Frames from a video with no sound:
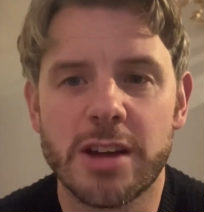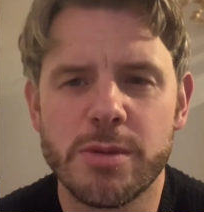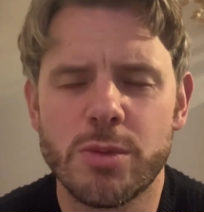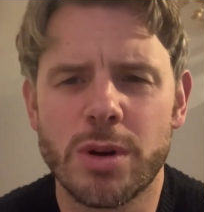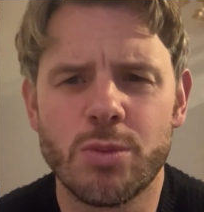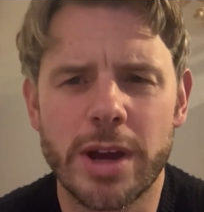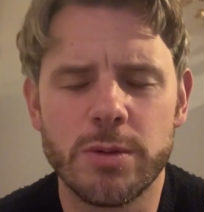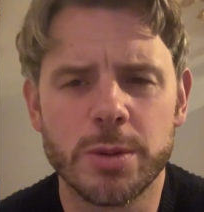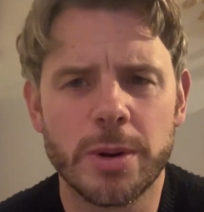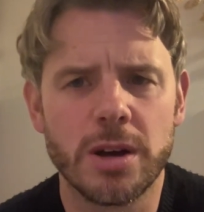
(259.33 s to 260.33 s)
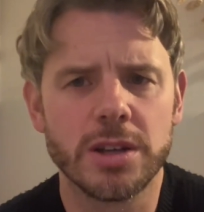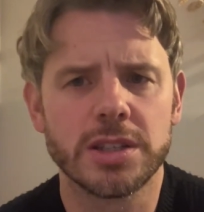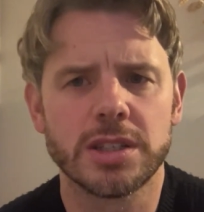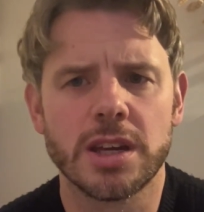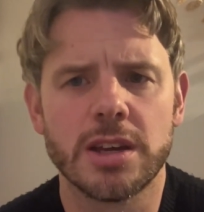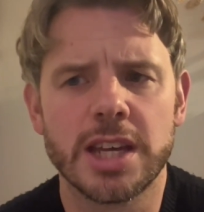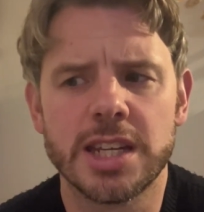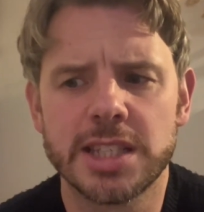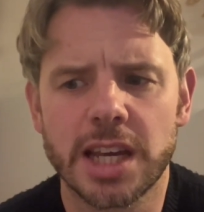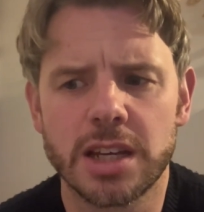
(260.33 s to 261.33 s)
I remember one wayward pass in
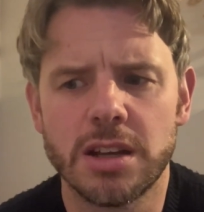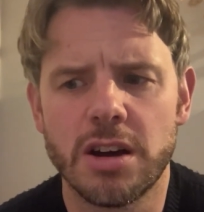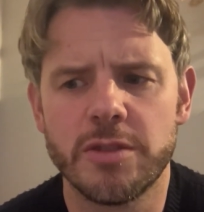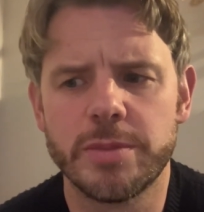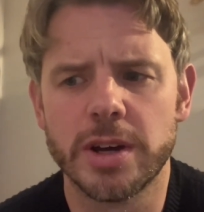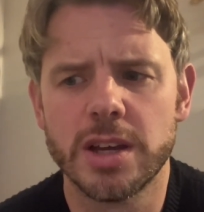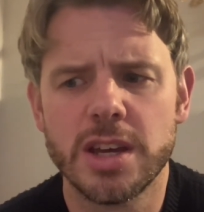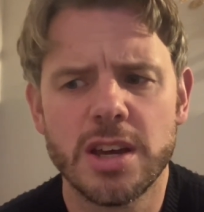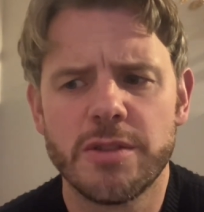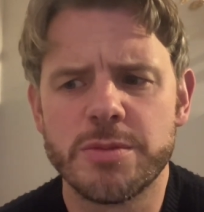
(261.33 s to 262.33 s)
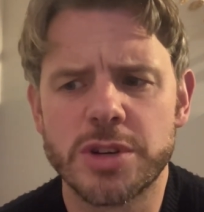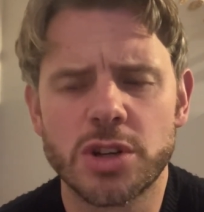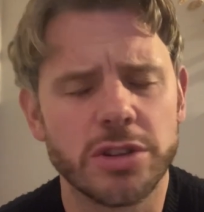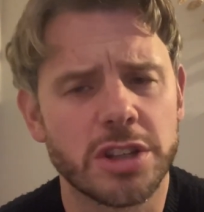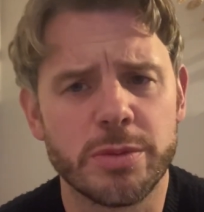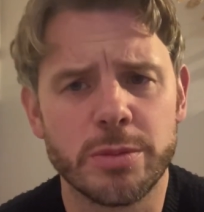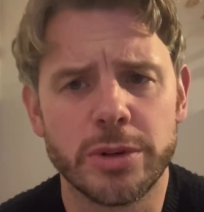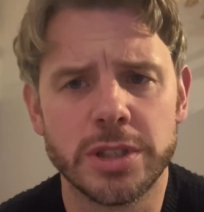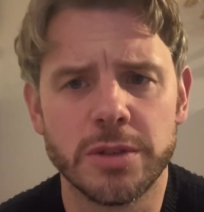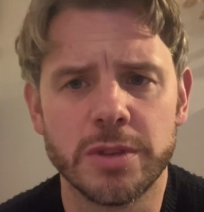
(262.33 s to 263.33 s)
the second half, but from a shot-stopping
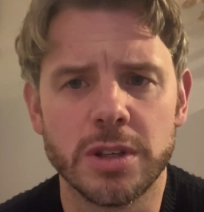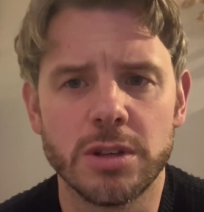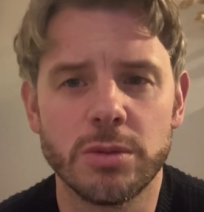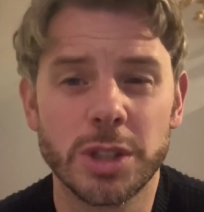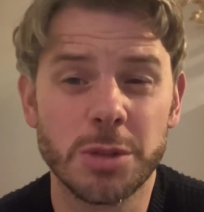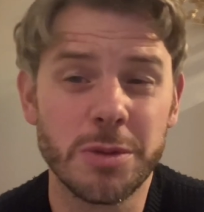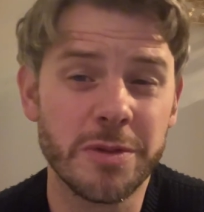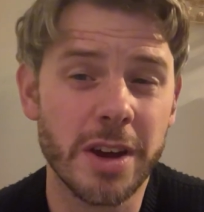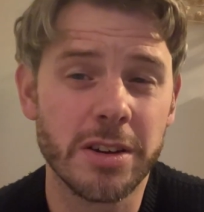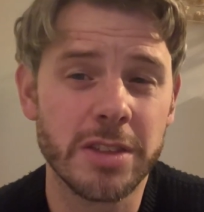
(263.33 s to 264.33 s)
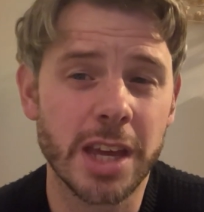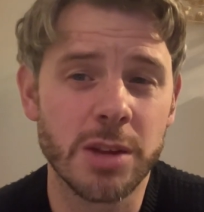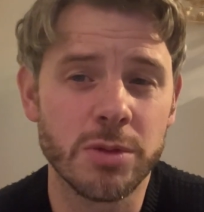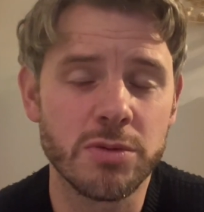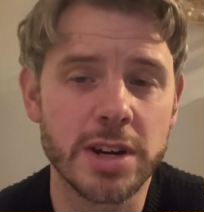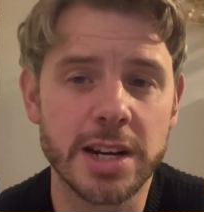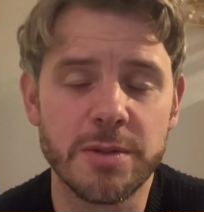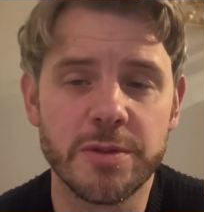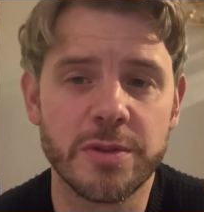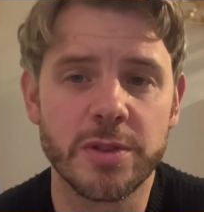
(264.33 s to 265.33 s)
point of view, which, to be fair, I don't think anyone really
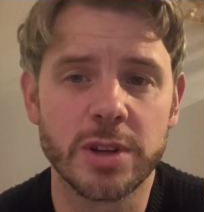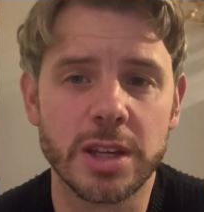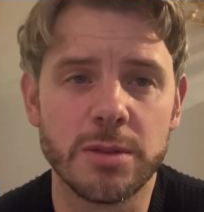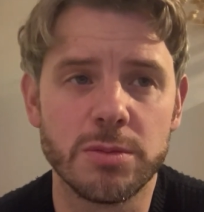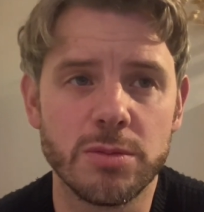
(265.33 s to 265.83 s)
fully,